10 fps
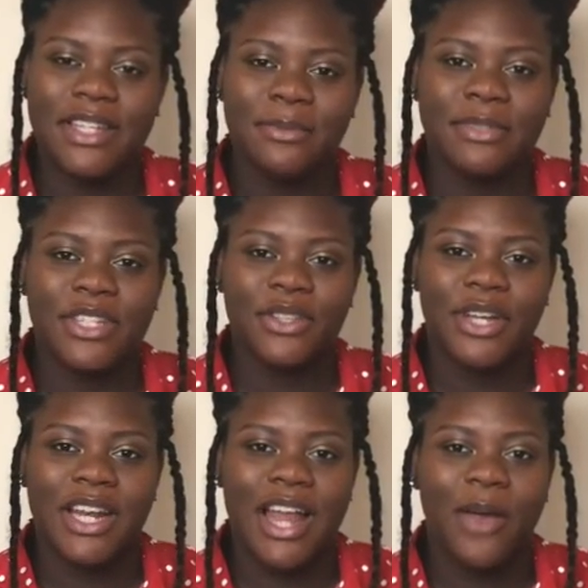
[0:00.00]
until
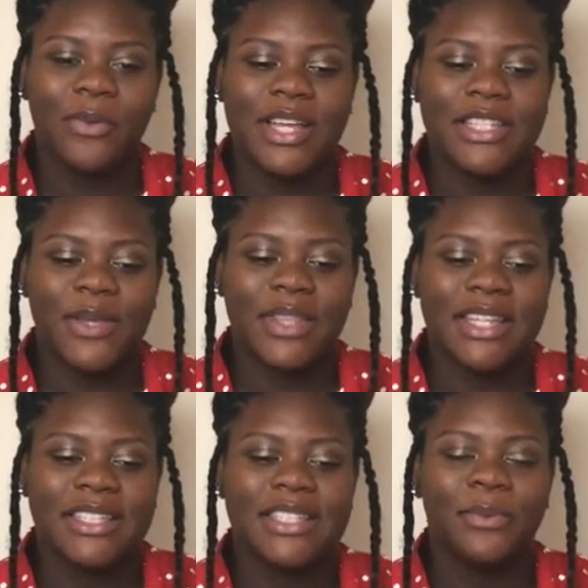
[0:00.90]
39 weeks. So
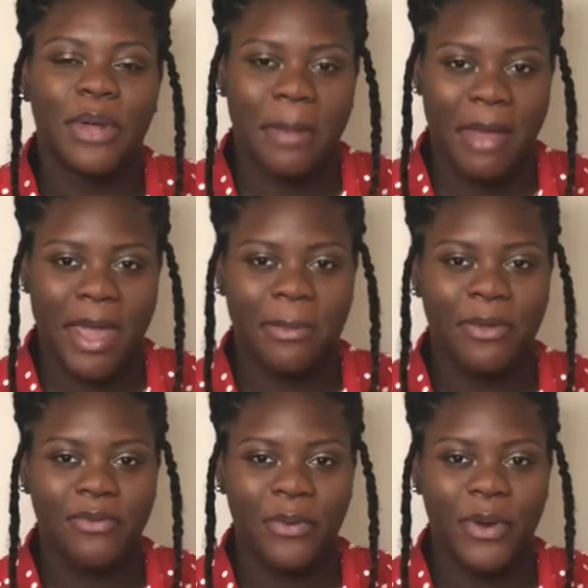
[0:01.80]
that's what I'm
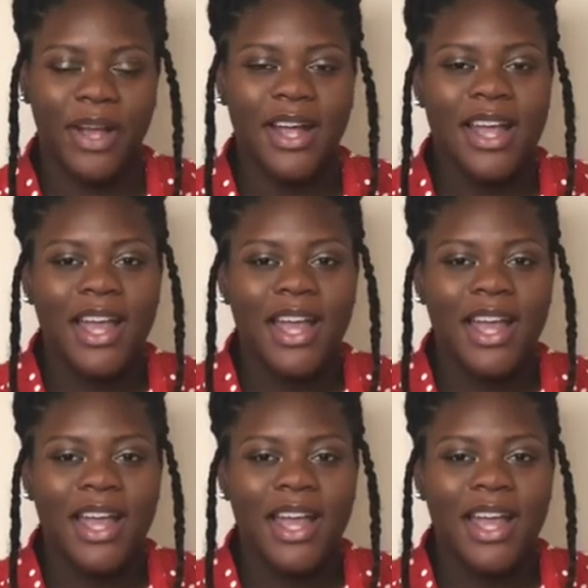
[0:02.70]
aiming for.